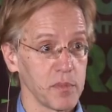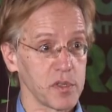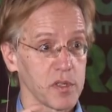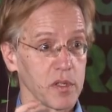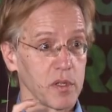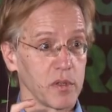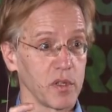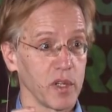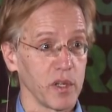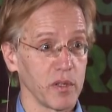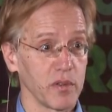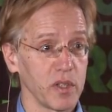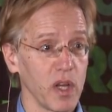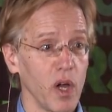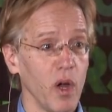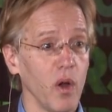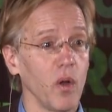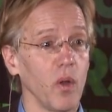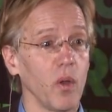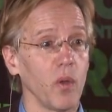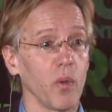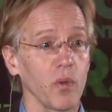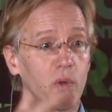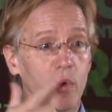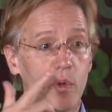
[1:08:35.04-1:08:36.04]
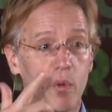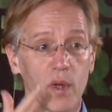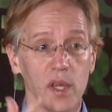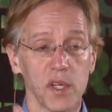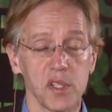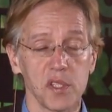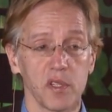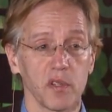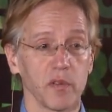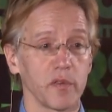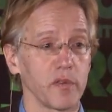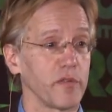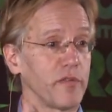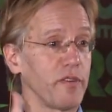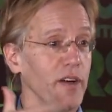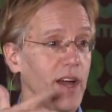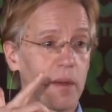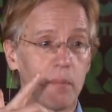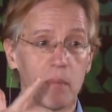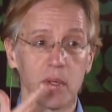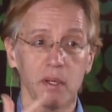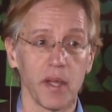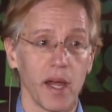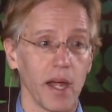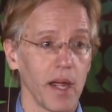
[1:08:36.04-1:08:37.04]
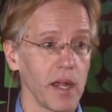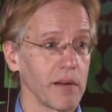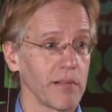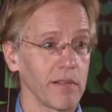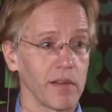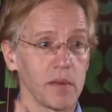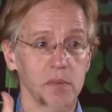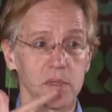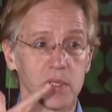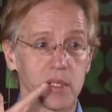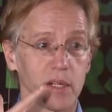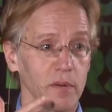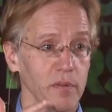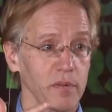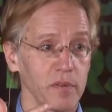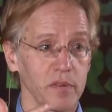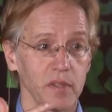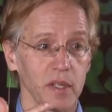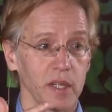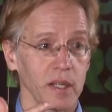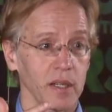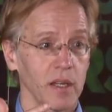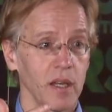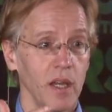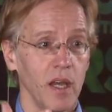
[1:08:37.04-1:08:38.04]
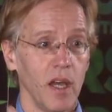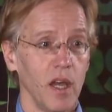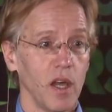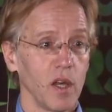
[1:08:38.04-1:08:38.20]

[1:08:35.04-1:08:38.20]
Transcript: So the, the whole question of the Feynman diagrams and everything